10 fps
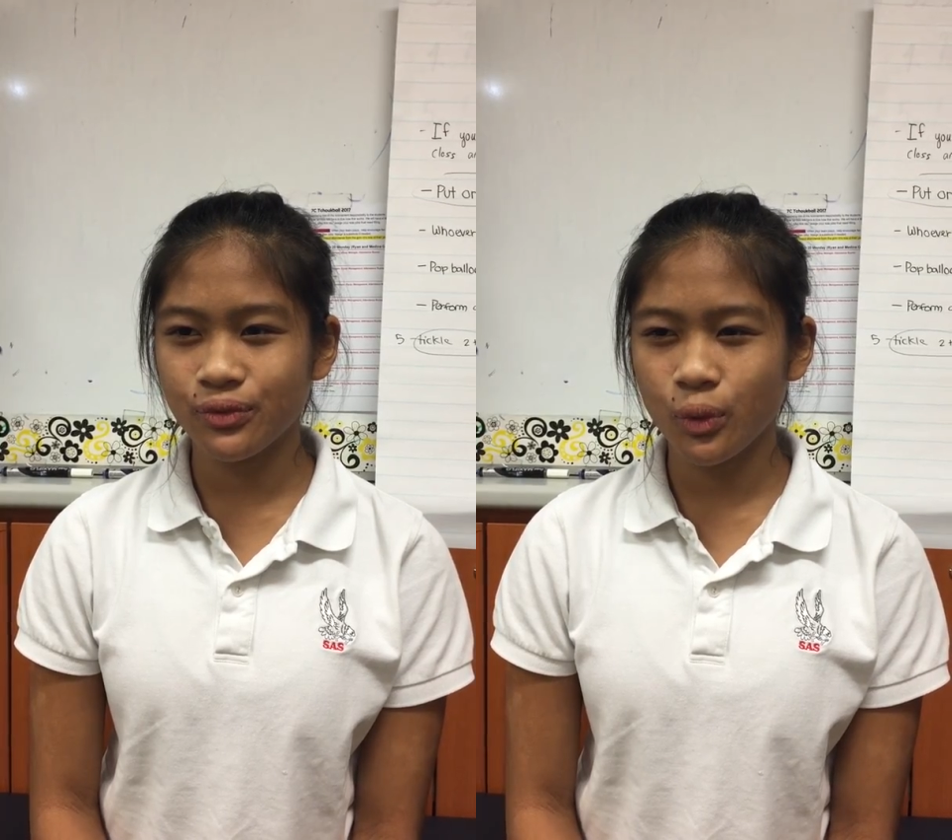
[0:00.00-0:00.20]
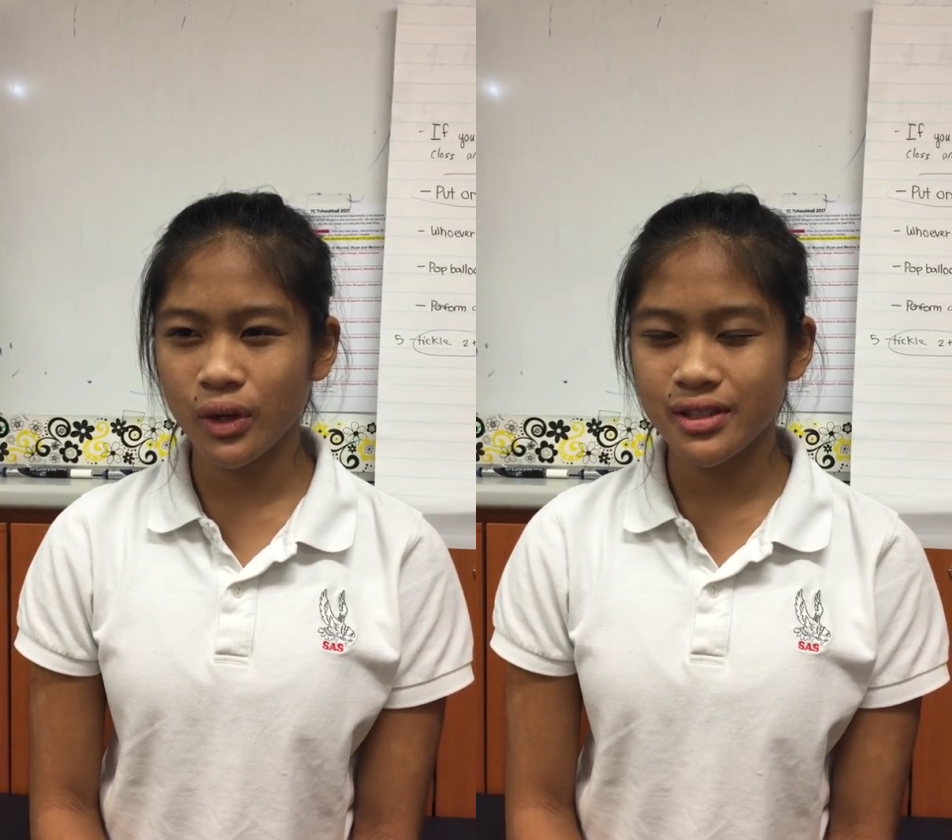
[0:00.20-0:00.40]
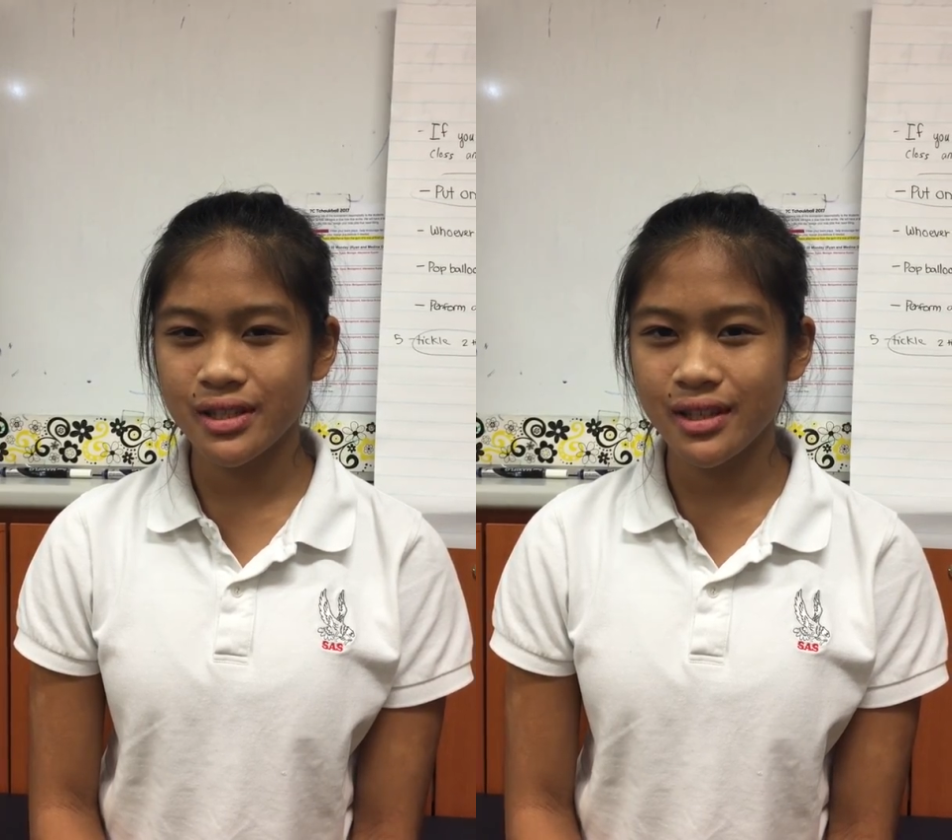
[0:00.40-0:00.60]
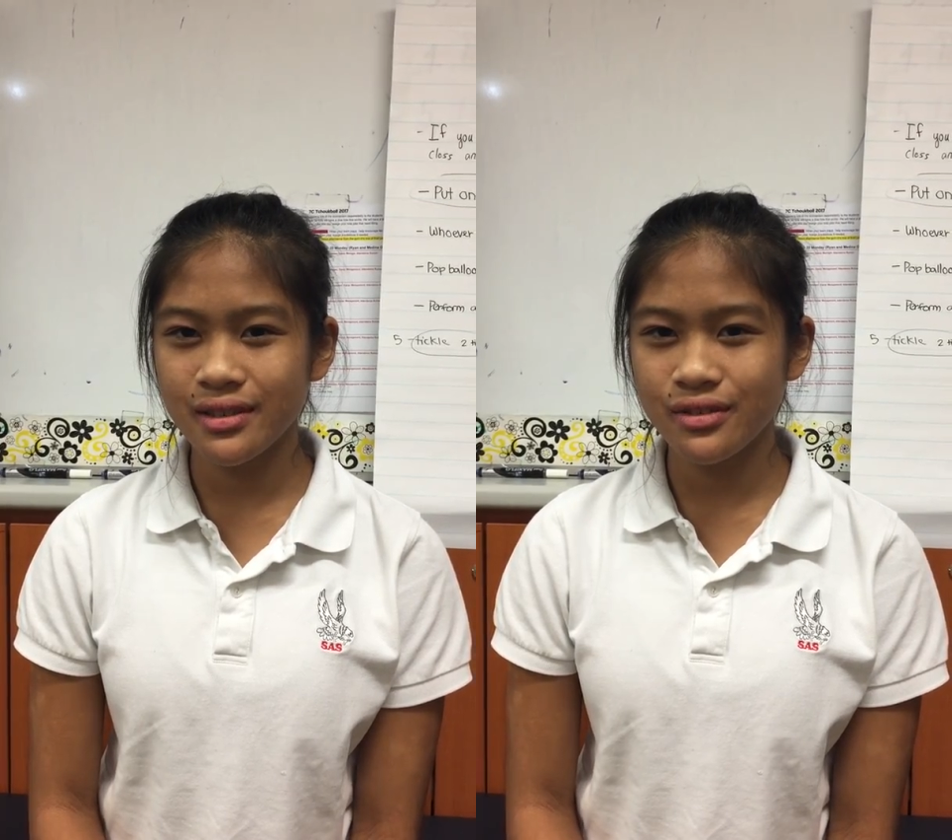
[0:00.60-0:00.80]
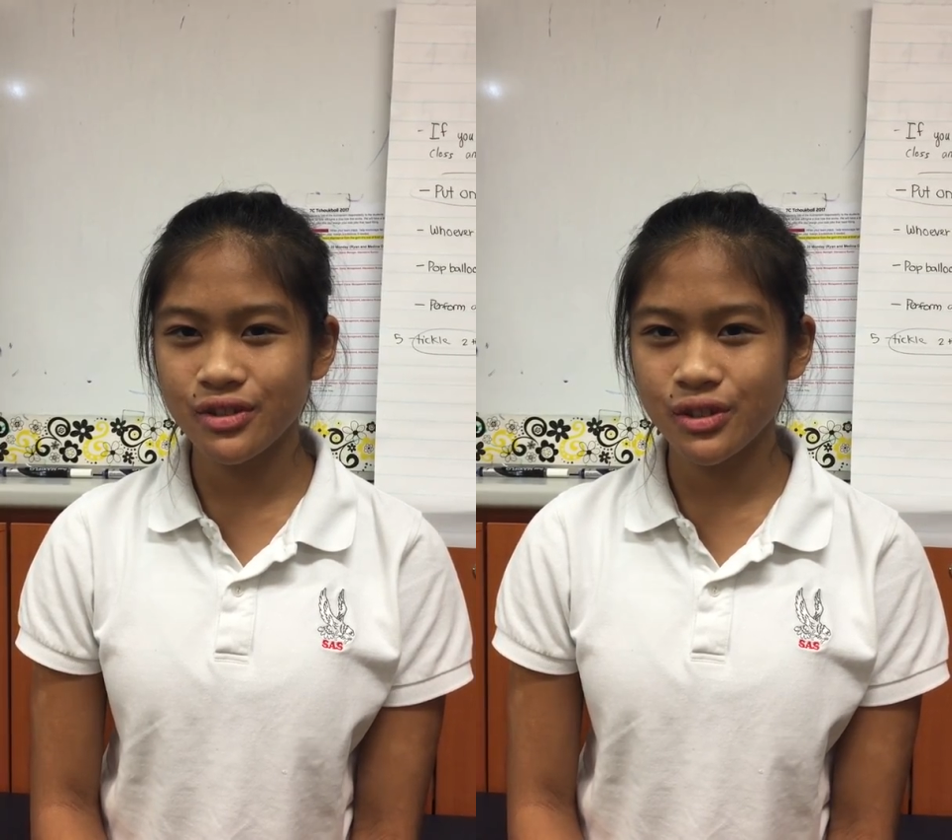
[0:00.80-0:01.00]

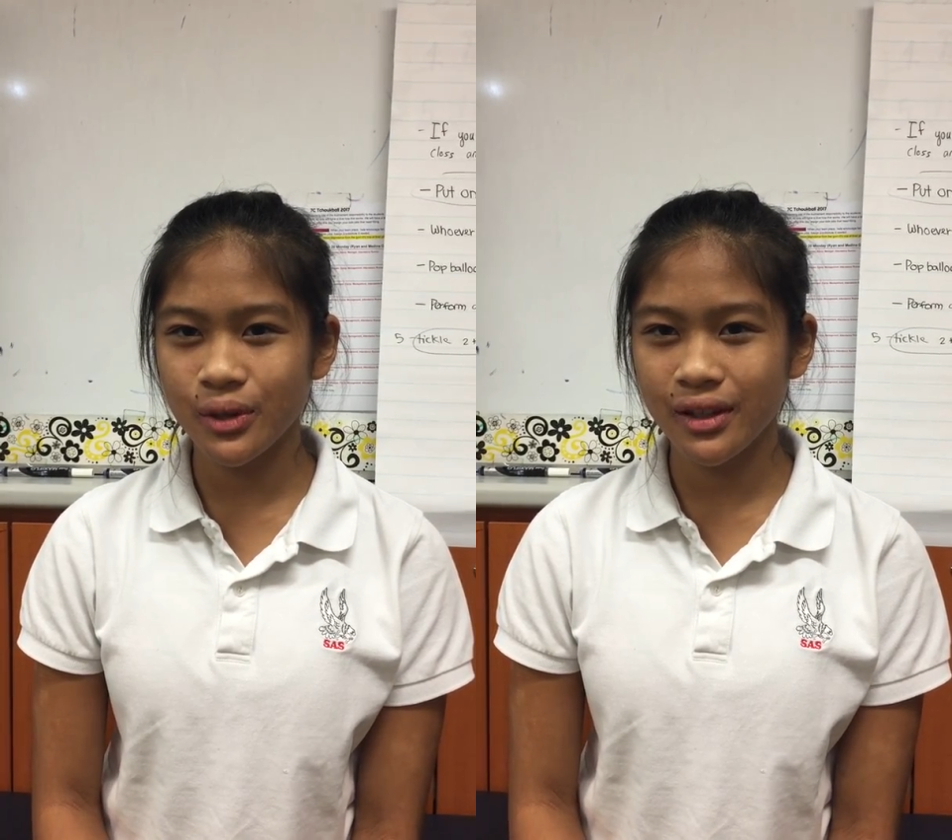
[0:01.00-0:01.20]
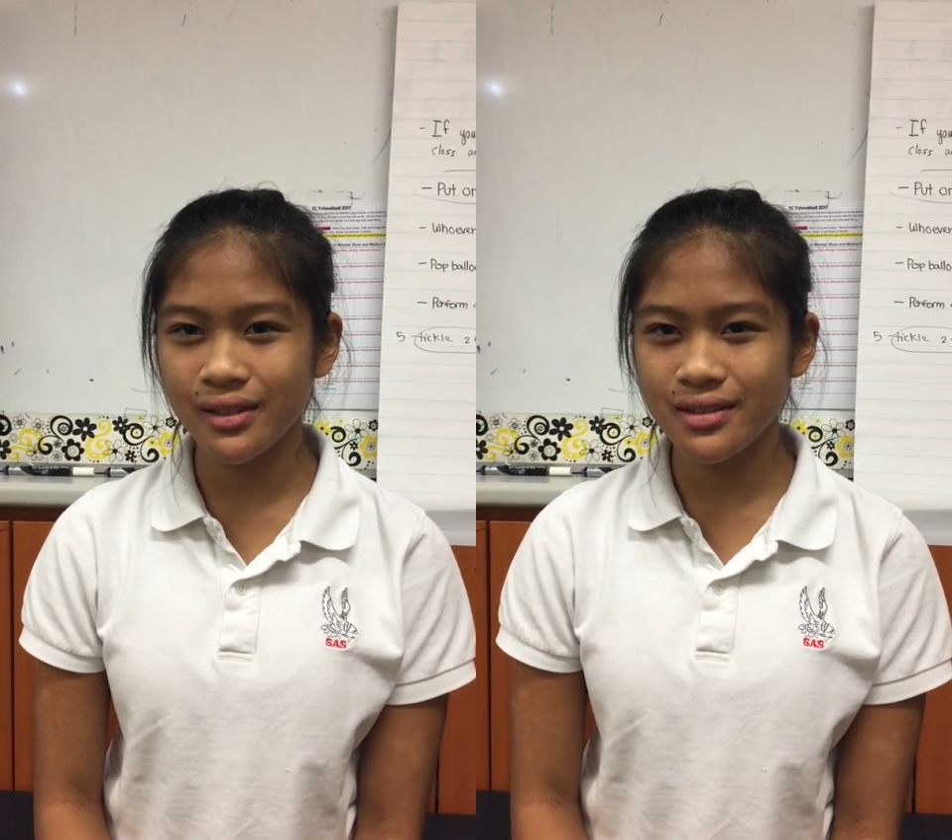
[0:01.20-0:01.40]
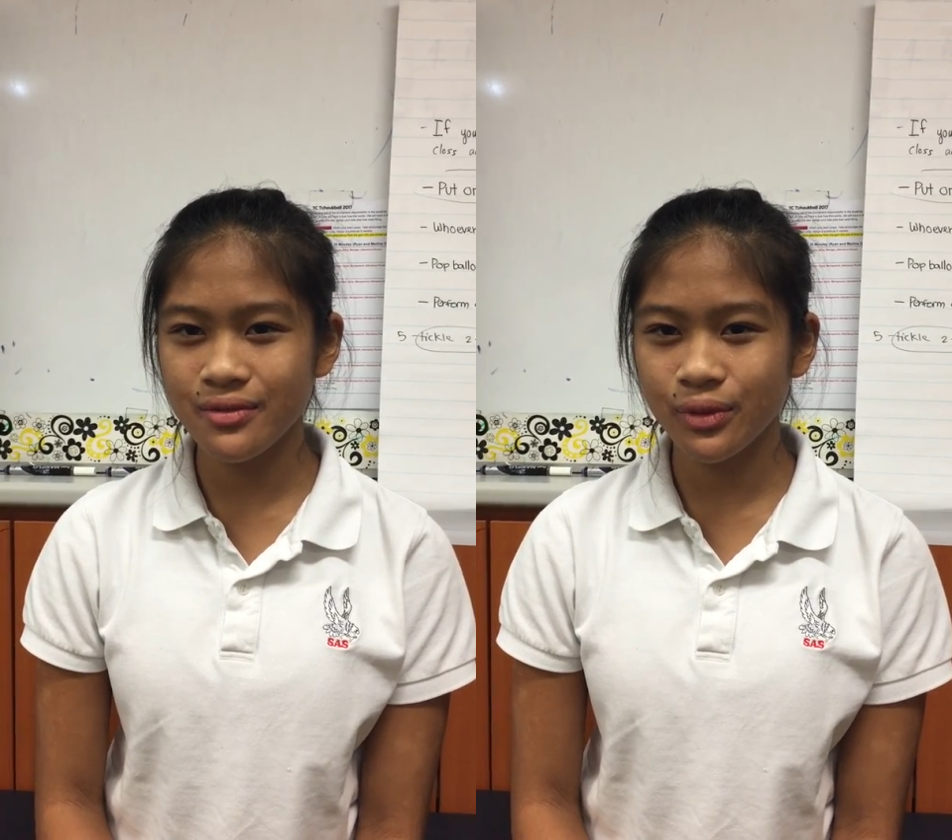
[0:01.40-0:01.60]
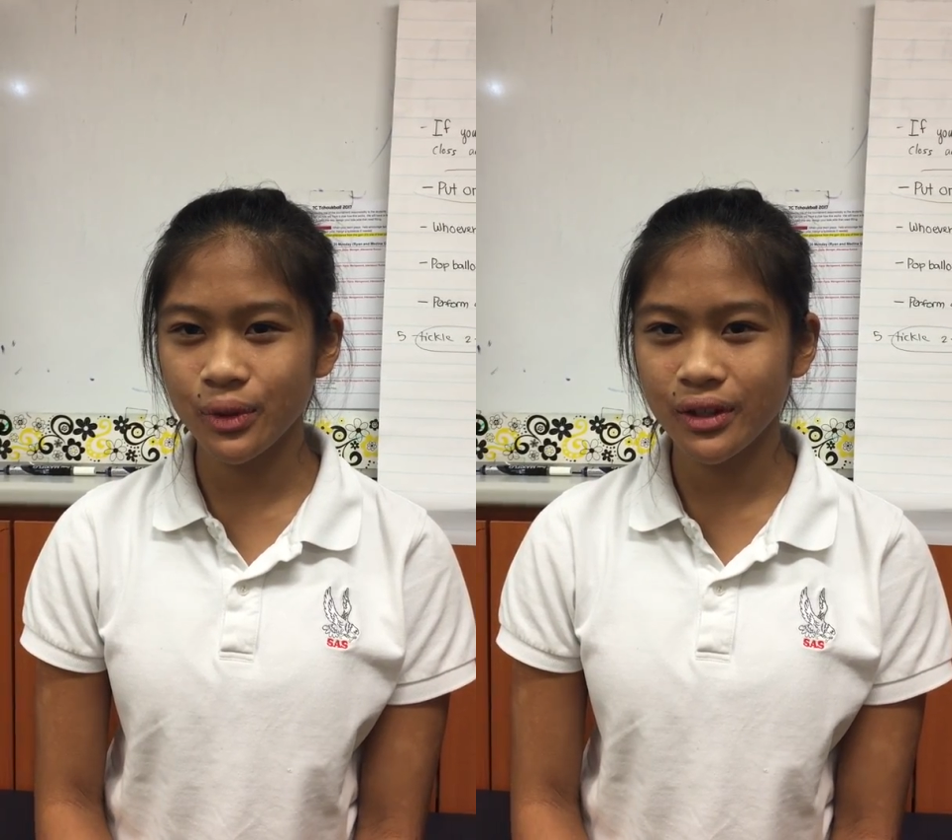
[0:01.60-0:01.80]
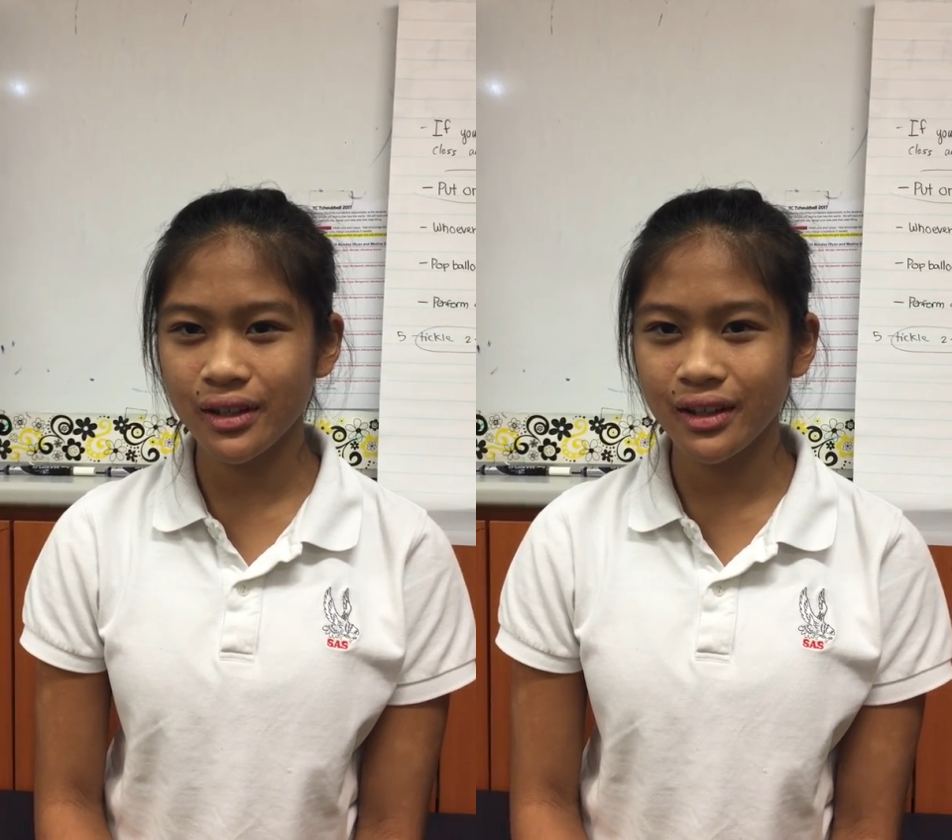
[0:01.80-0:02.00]
14 shootings in
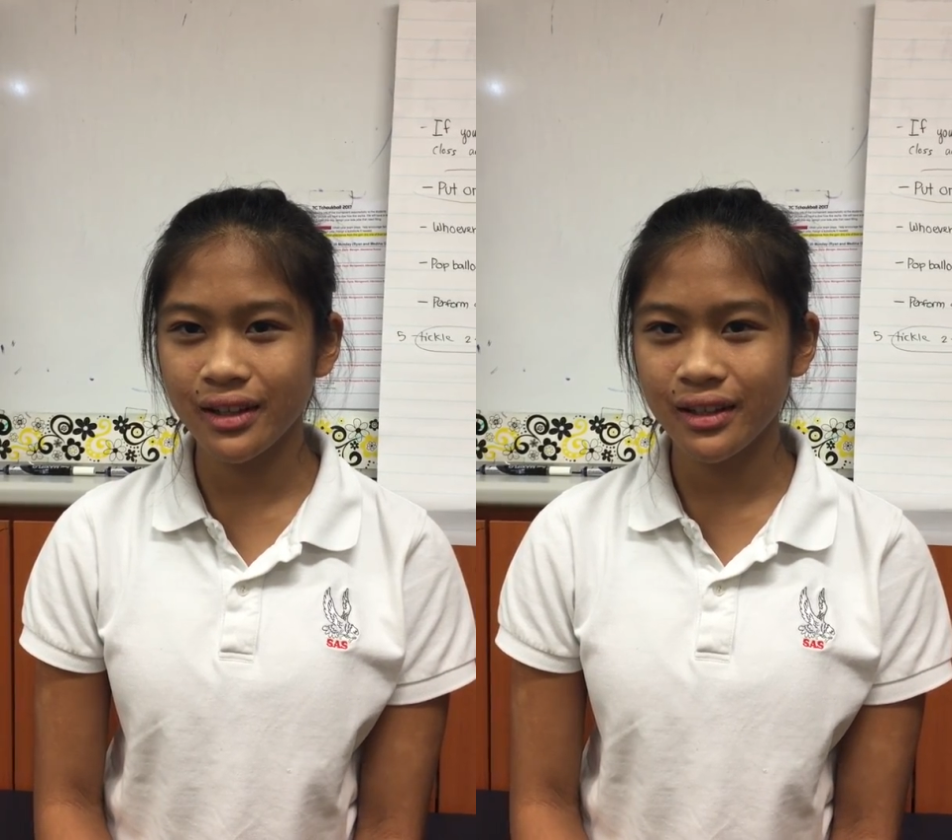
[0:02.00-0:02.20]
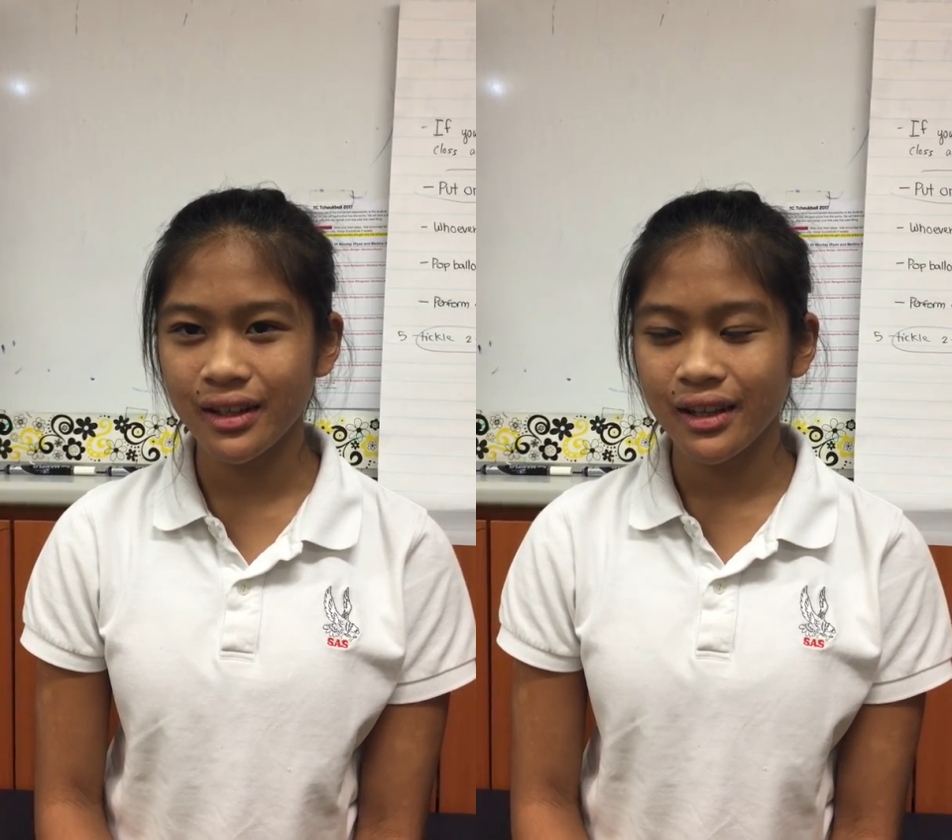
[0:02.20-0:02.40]
Florida.